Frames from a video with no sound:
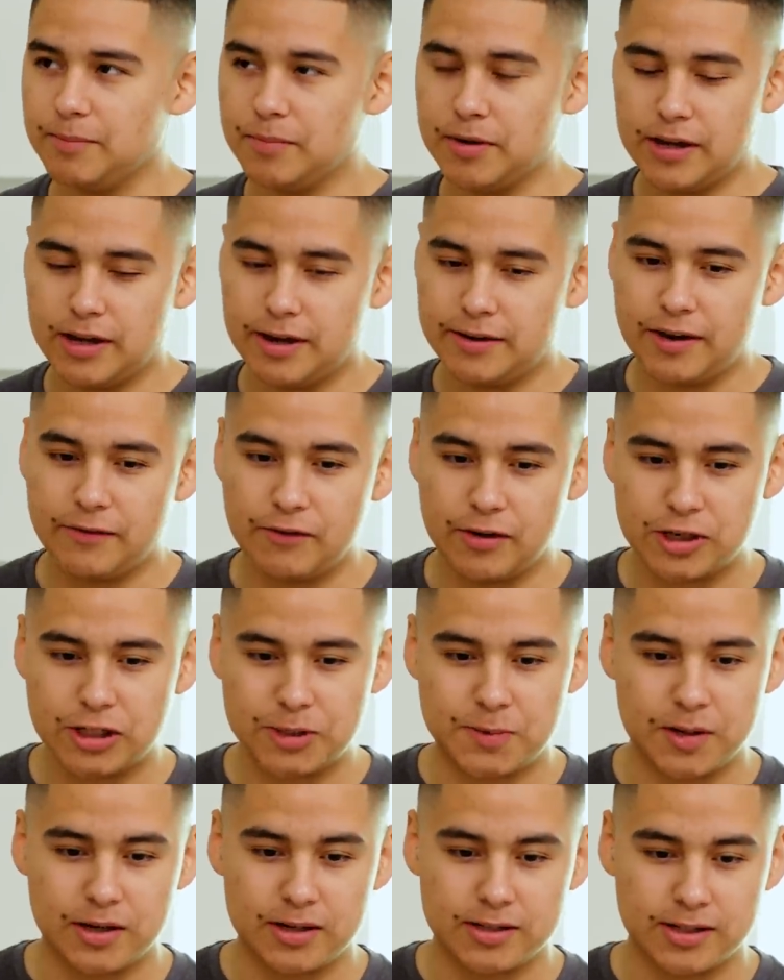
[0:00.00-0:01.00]
But I never
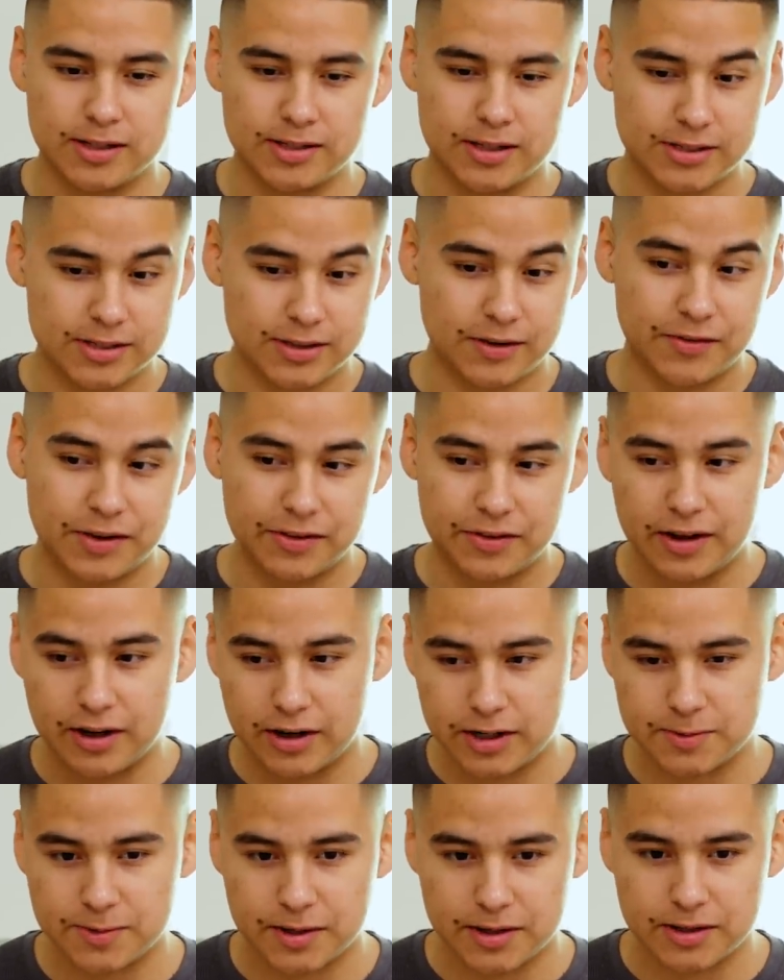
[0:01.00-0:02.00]
experienced, like, the stuff that they
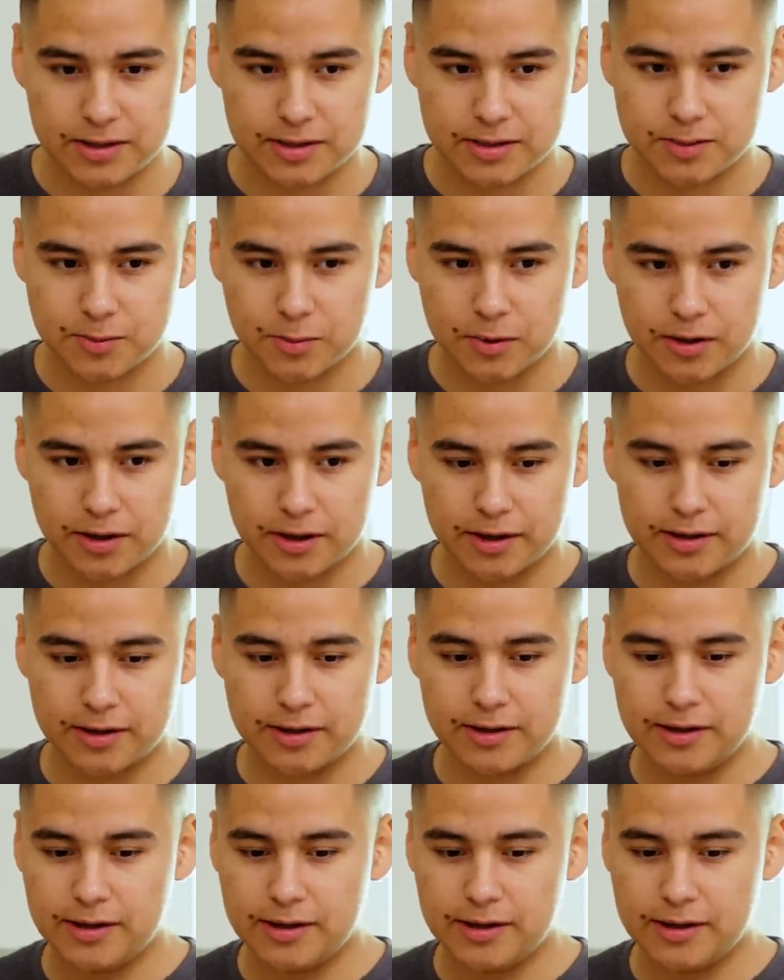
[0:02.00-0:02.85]
experienced where, like,